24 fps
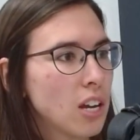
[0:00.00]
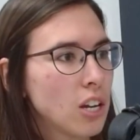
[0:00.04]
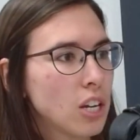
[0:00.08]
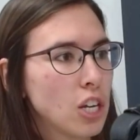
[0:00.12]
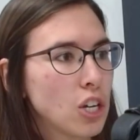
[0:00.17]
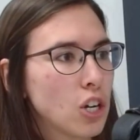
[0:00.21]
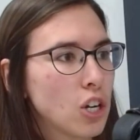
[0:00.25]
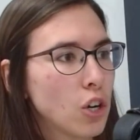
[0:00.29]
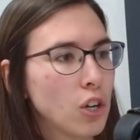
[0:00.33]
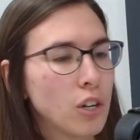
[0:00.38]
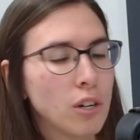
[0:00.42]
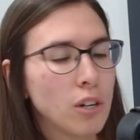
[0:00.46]

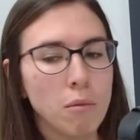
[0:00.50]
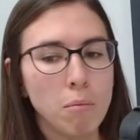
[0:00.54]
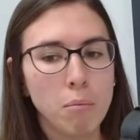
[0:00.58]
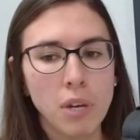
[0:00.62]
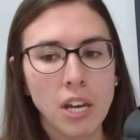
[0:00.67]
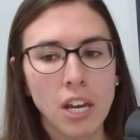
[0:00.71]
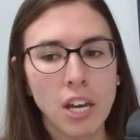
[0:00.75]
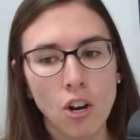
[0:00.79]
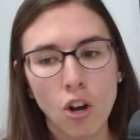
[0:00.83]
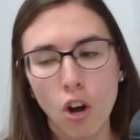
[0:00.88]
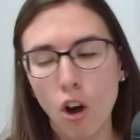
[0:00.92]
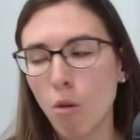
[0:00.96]
He couldn't
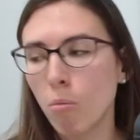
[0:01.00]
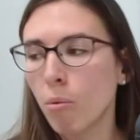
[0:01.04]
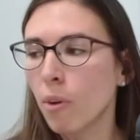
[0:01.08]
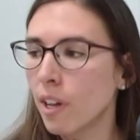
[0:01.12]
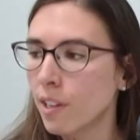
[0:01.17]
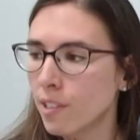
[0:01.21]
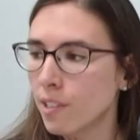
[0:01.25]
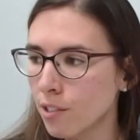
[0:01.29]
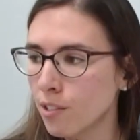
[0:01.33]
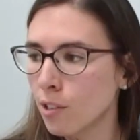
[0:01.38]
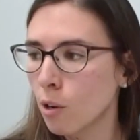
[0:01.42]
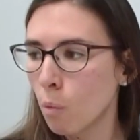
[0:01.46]
be in all
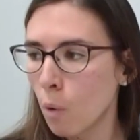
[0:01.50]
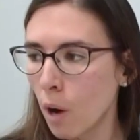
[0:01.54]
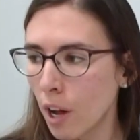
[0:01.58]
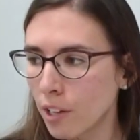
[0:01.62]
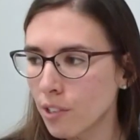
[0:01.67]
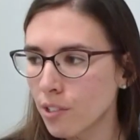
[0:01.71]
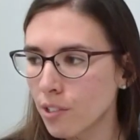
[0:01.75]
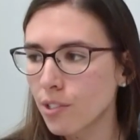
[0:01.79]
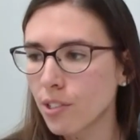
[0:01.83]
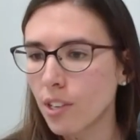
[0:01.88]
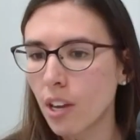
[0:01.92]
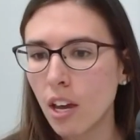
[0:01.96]
places at
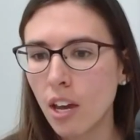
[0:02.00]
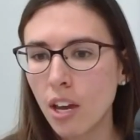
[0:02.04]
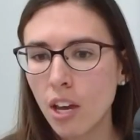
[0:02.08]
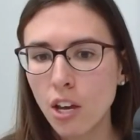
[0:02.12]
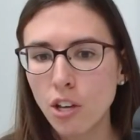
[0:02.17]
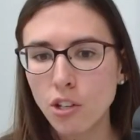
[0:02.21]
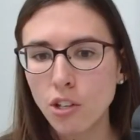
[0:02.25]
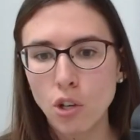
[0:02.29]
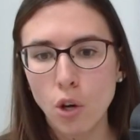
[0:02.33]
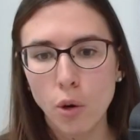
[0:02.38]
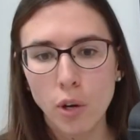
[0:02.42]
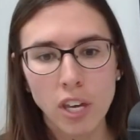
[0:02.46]
once.
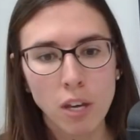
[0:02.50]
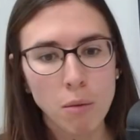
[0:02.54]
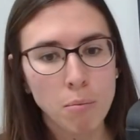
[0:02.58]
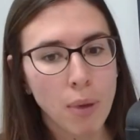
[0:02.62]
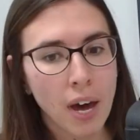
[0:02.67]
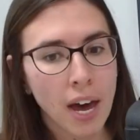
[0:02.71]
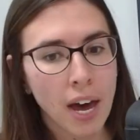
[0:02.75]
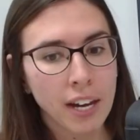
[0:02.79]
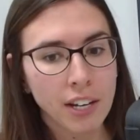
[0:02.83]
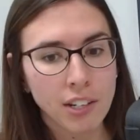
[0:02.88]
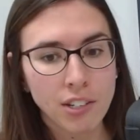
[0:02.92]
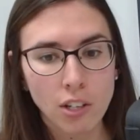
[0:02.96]
So he
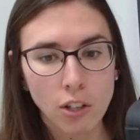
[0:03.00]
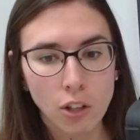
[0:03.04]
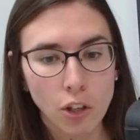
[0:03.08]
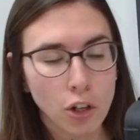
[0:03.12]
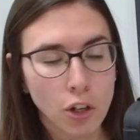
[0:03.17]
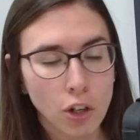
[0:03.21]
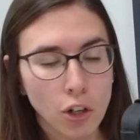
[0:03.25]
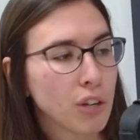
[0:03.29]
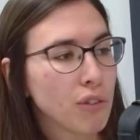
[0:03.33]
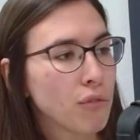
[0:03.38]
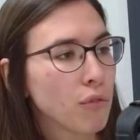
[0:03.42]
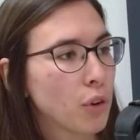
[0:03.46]
begged
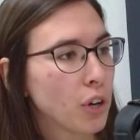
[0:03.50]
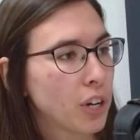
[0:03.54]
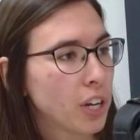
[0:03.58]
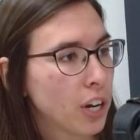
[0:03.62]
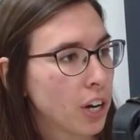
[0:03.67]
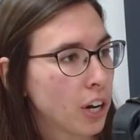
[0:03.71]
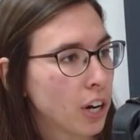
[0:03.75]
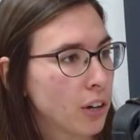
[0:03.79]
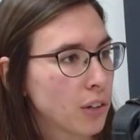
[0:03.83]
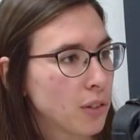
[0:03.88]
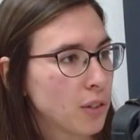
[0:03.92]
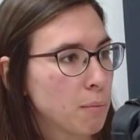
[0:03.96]
literally for
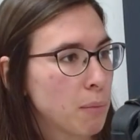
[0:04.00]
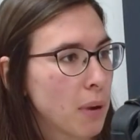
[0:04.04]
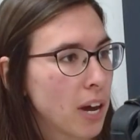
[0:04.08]
years,